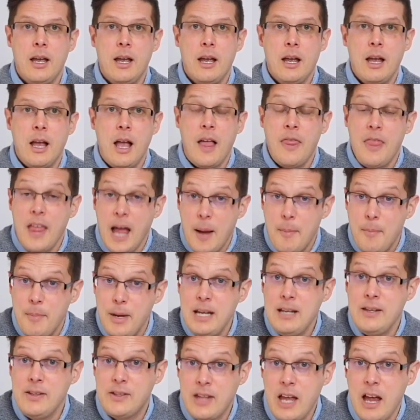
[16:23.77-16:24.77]
And that
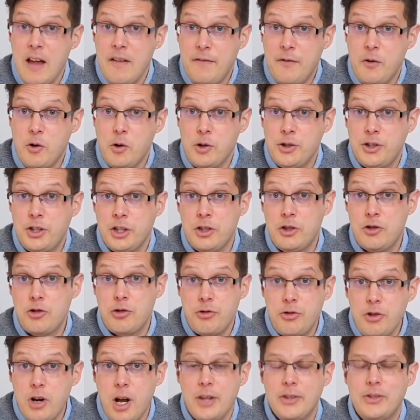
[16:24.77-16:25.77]
means, therefore, to
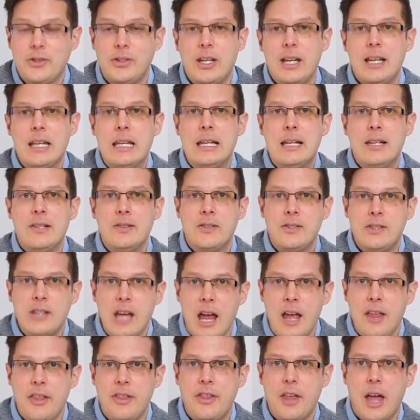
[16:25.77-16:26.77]
trust in his
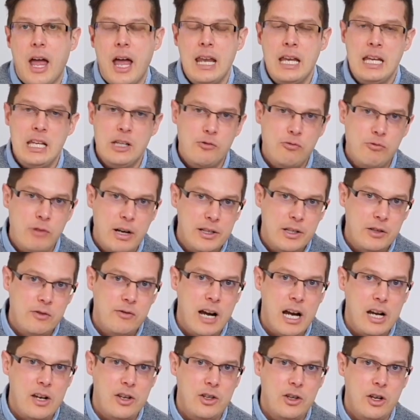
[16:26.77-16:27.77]
death and his
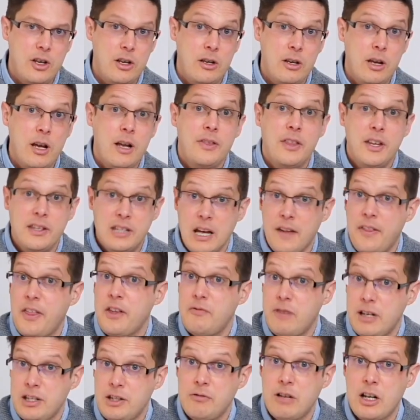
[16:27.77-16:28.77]
resurrection, the death and
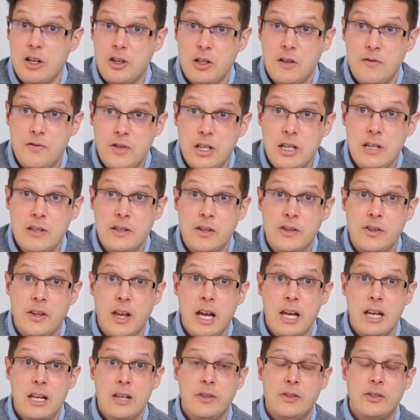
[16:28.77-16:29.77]
resurrection of Jesus, that
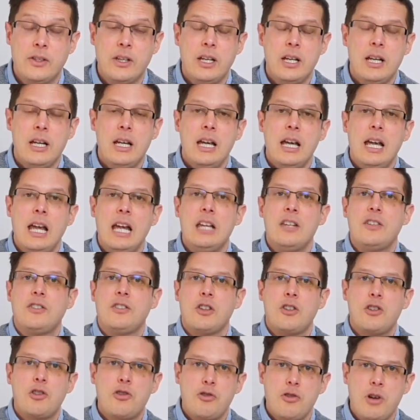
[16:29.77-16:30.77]
is to
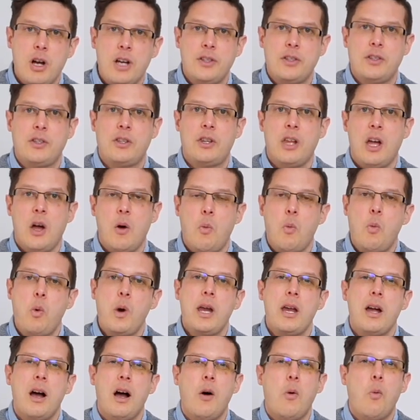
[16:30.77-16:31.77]
trust that we
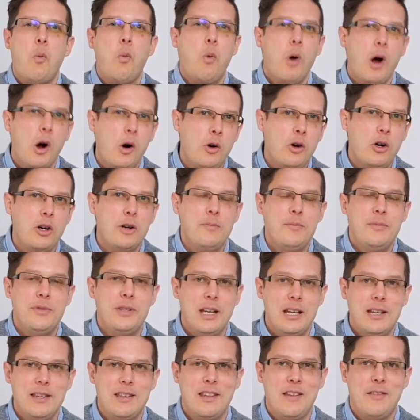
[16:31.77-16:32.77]
are welcomed
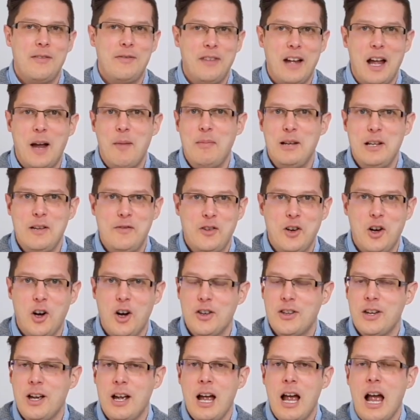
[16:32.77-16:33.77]
into the family of God
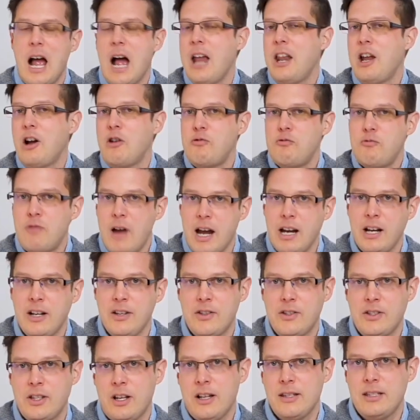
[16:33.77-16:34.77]
and are
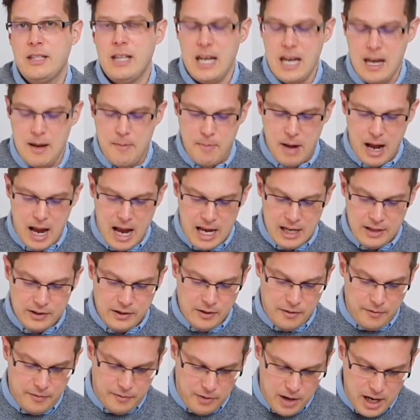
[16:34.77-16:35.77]
reconciled to him as
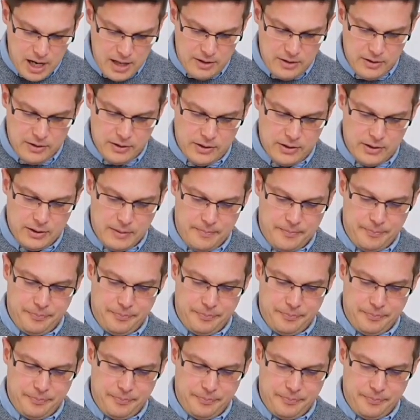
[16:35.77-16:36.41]
friends.